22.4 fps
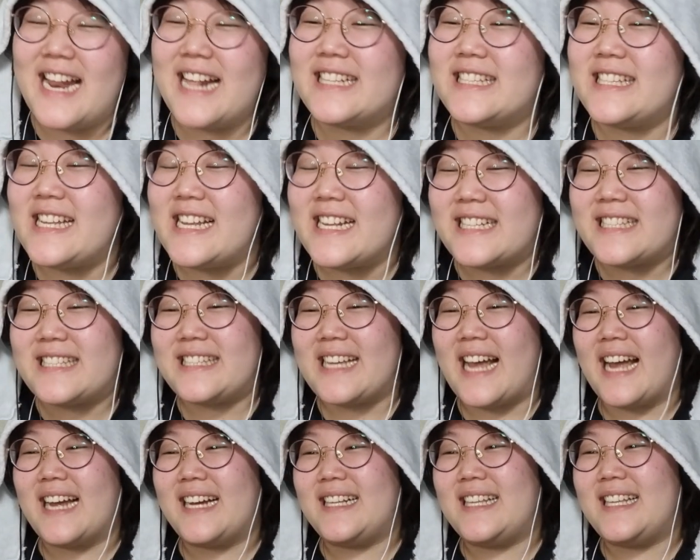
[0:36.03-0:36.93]
And it's
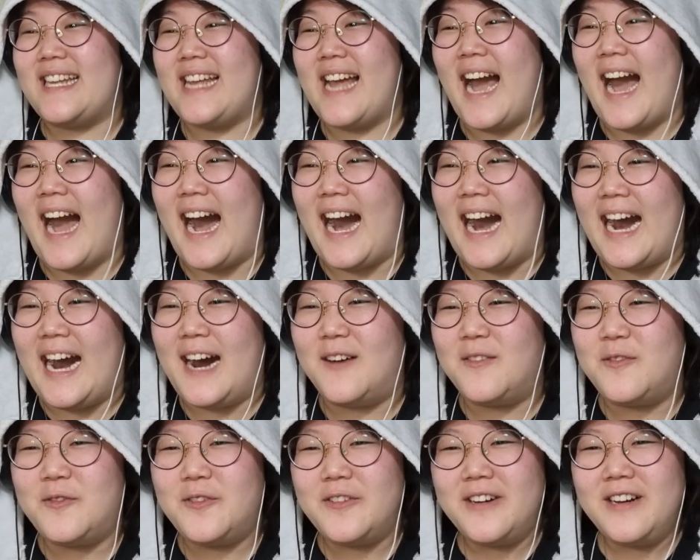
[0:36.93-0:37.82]
exactly
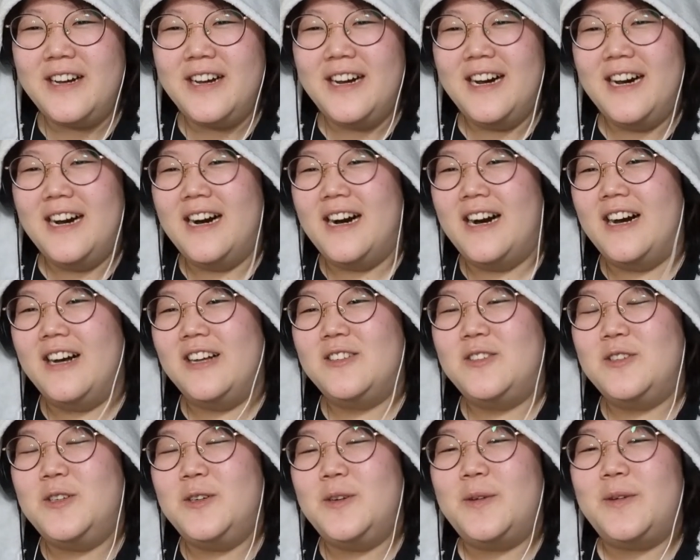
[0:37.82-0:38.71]
half.
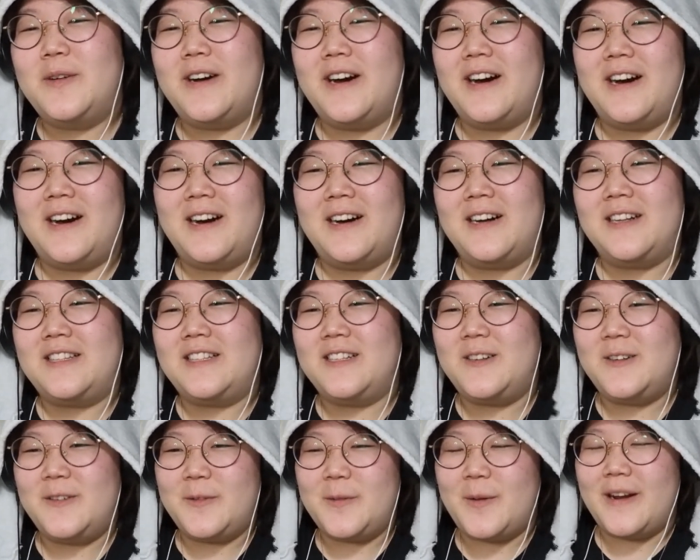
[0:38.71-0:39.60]
Dude, uh,
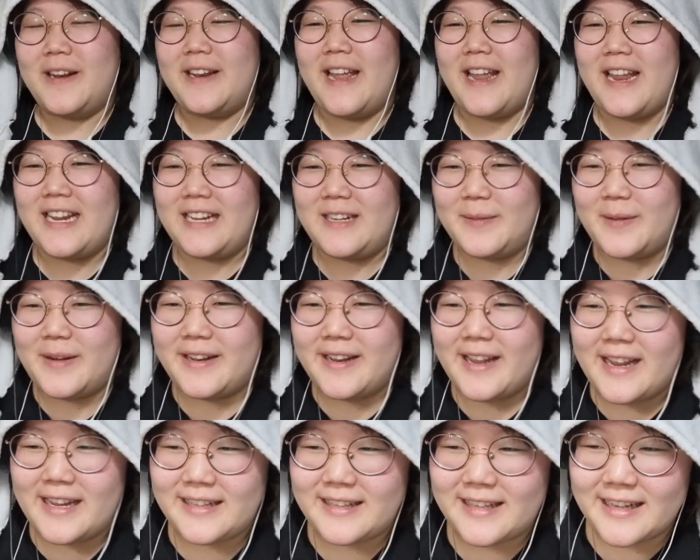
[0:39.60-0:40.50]
the when they when
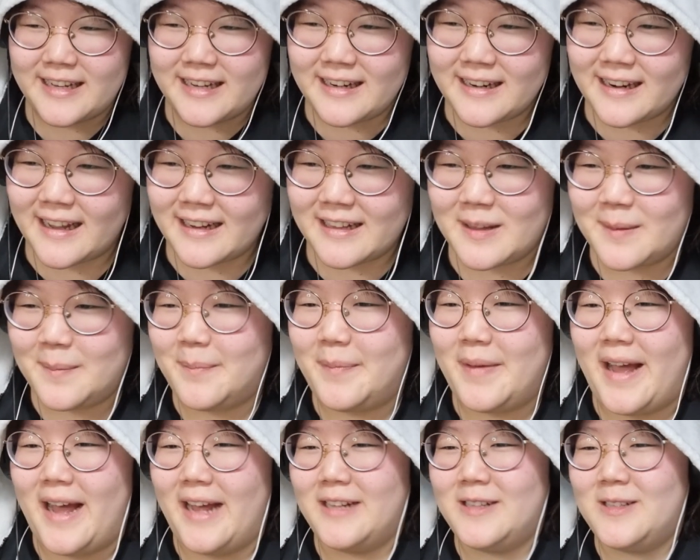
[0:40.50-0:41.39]
they did like the
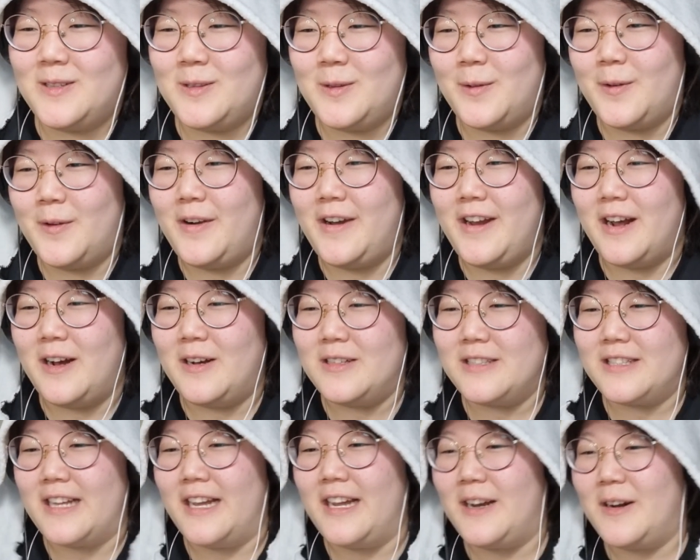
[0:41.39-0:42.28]
backstory, I
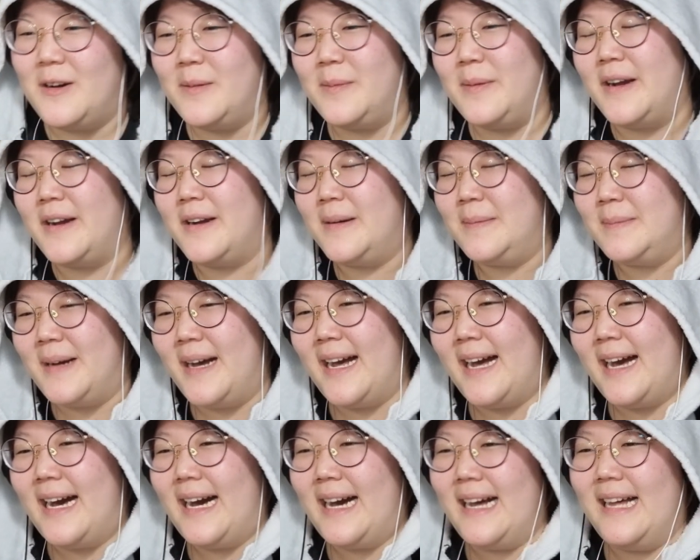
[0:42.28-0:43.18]
was like, oh my god, my
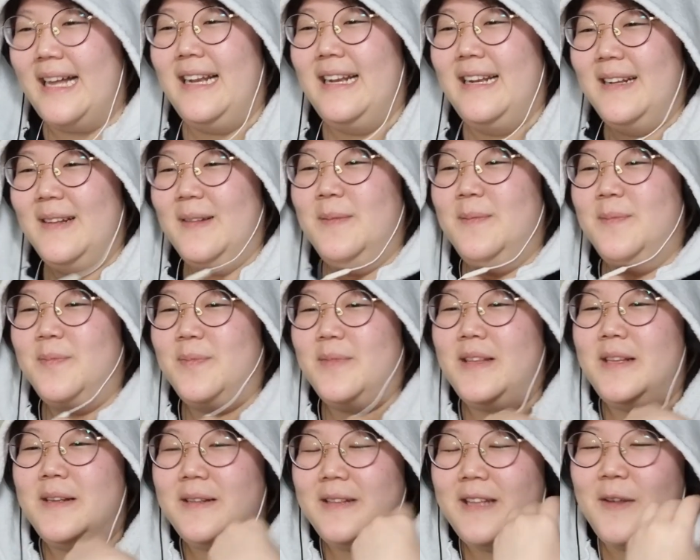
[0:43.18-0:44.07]
heart.
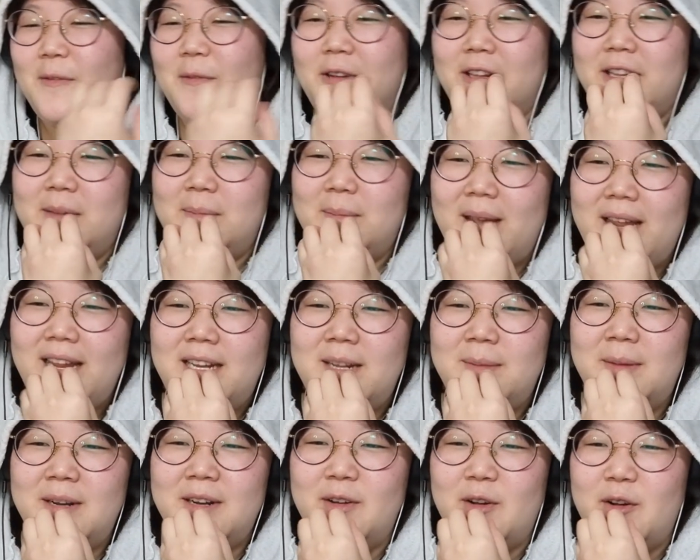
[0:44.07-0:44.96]
They really made
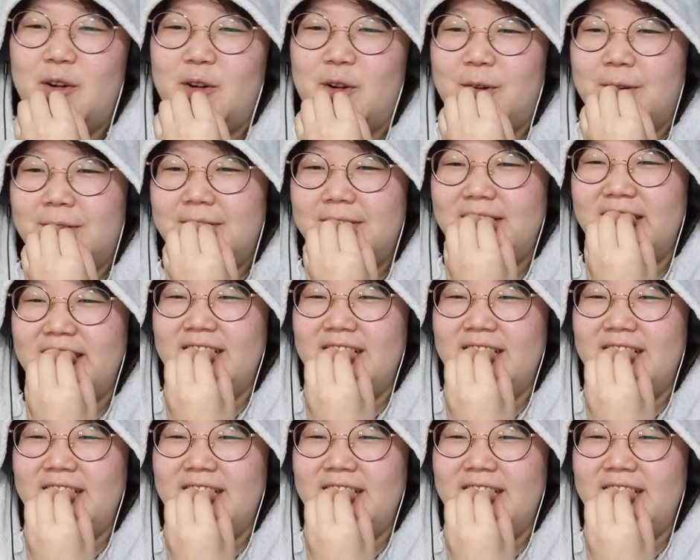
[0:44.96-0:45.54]
him a nerd.